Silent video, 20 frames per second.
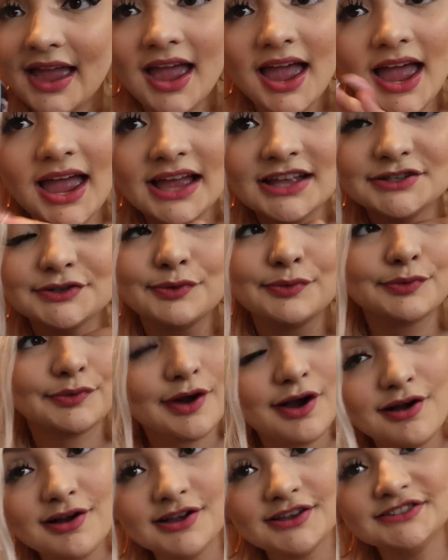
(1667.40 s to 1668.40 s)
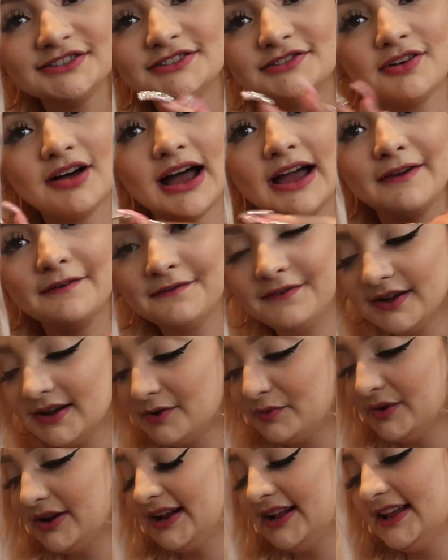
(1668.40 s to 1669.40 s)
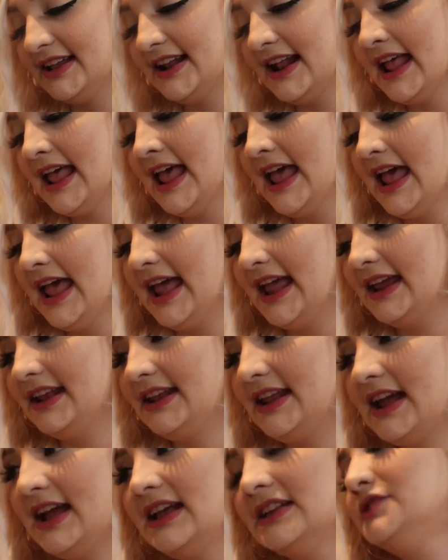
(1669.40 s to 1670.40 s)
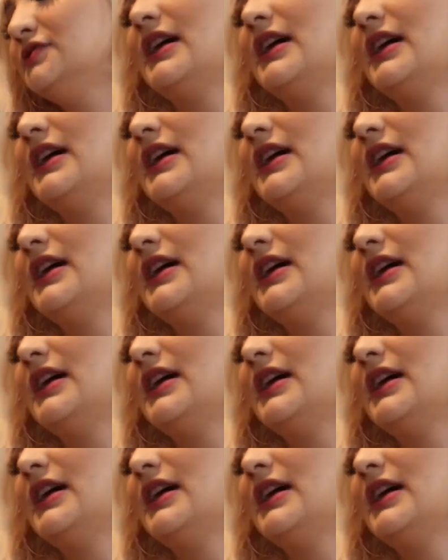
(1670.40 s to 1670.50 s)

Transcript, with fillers: at Ross so I fuck with it and yeah